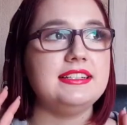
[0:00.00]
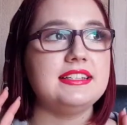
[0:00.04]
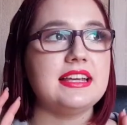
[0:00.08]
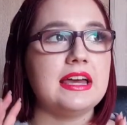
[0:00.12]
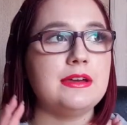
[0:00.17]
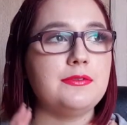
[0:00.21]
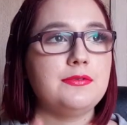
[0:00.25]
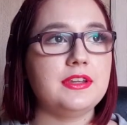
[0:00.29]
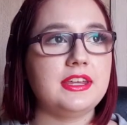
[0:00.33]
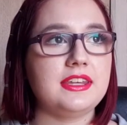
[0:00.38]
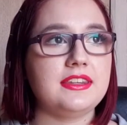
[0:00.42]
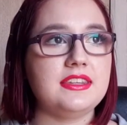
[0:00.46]
I
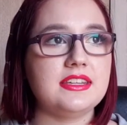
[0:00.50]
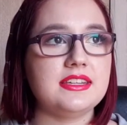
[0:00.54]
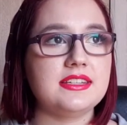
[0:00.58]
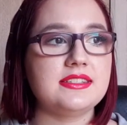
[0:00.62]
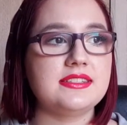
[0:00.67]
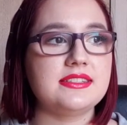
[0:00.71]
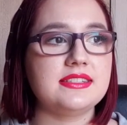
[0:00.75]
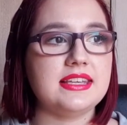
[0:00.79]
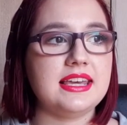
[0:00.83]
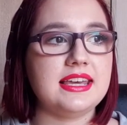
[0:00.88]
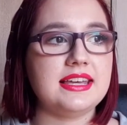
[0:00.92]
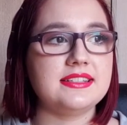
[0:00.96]
feel like
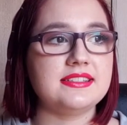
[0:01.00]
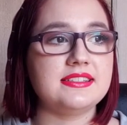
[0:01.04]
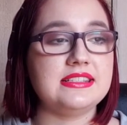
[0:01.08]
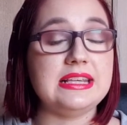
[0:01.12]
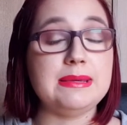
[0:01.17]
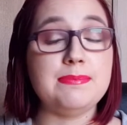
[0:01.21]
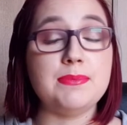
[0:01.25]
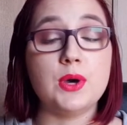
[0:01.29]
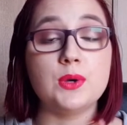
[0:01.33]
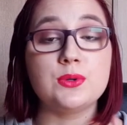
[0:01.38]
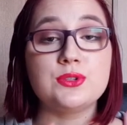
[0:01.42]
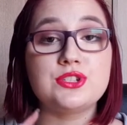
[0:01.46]
this is the
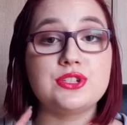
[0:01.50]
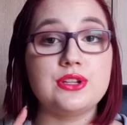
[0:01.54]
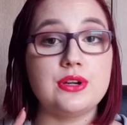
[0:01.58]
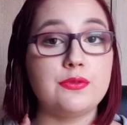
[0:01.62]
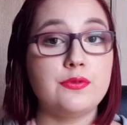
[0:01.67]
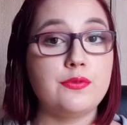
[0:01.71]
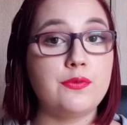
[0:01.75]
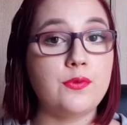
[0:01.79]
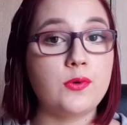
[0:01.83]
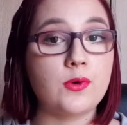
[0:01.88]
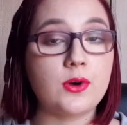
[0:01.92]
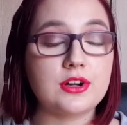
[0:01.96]
most
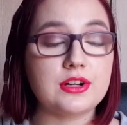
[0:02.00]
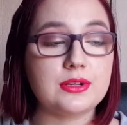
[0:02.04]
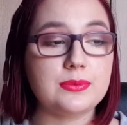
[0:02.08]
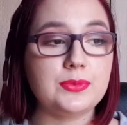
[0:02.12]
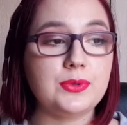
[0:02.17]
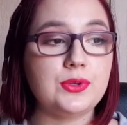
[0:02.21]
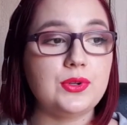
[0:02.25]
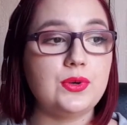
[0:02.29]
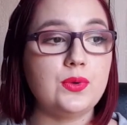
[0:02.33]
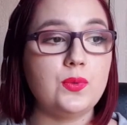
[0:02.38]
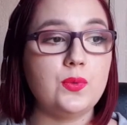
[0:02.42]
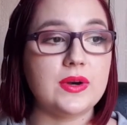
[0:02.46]

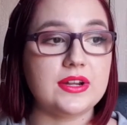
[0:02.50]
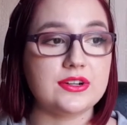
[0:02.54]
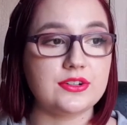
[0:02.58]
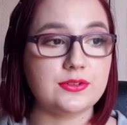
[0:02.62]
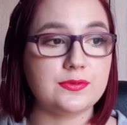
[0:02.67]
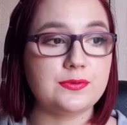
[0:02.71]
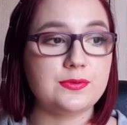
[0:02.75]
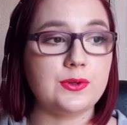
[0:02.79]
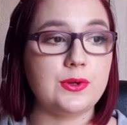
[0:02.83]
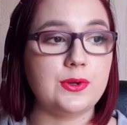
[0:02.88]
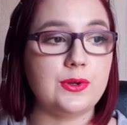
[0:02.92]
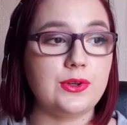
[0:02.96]
affordable,
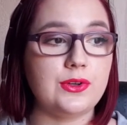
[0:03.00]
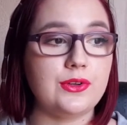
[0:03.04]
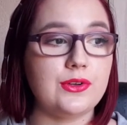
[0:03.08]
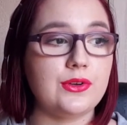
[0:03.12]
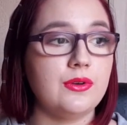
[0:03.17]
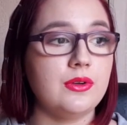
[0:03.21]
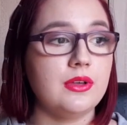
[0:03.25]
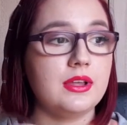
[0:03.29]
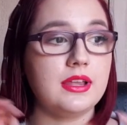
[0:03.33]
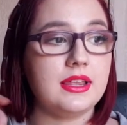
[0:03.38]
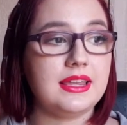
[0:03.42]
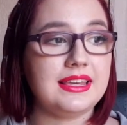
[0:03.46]

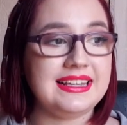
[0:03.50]
wonderful,